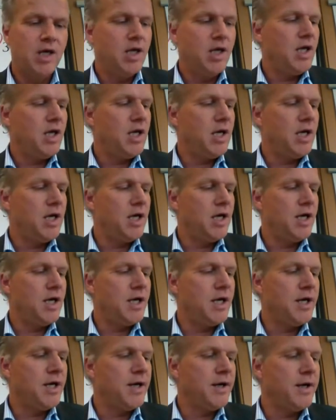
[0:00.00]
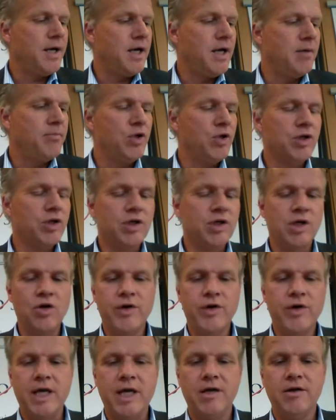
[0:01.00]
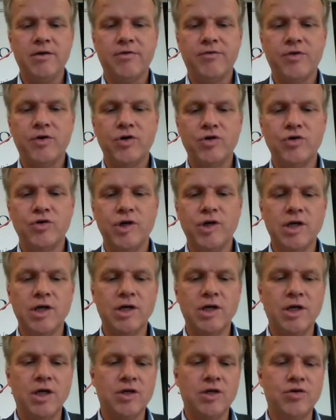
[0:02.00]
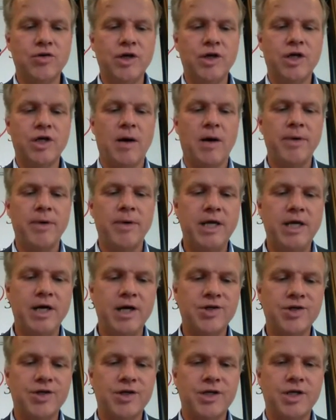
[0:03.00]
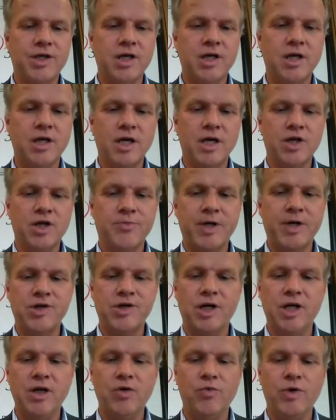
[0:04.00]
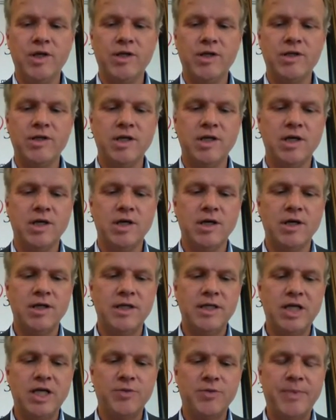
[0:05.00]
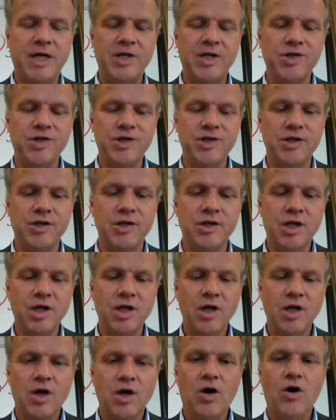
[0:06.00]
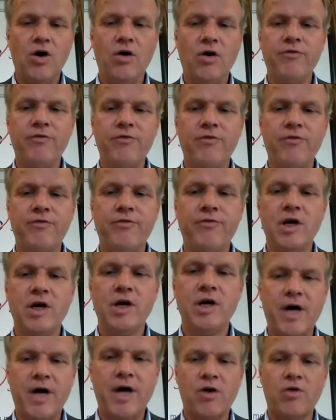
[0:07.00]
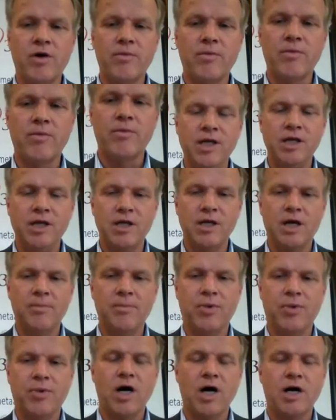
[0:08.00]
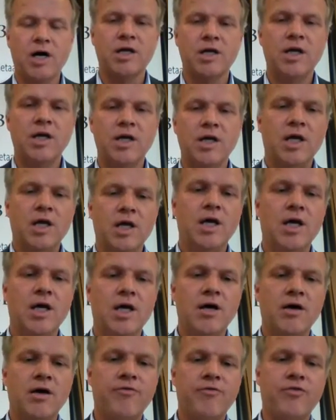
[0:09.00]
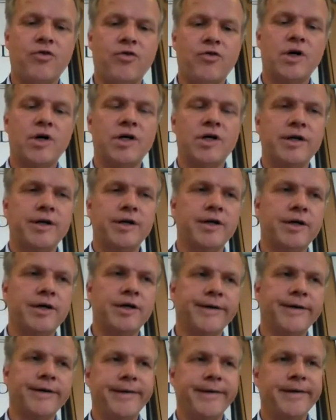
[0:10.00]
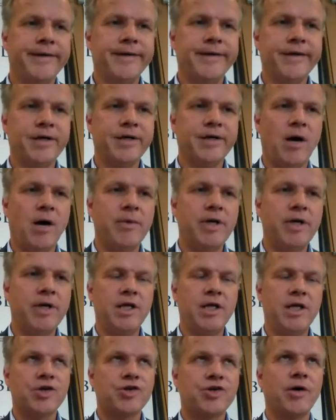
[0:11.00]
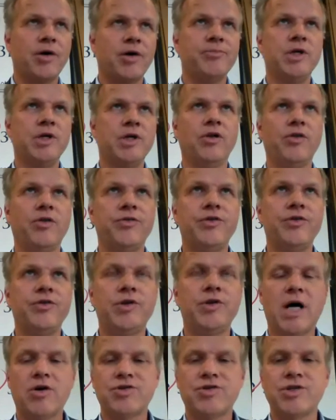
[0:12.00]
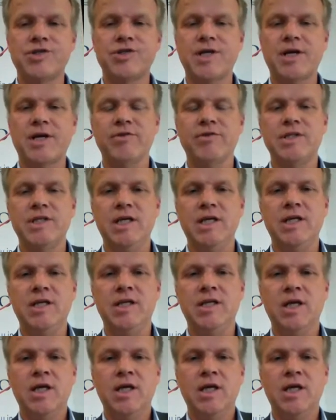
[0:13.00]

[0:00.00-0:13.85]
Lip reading: But looking to the coming years, especially with the expansion of our machine park for the coming years up till 2017,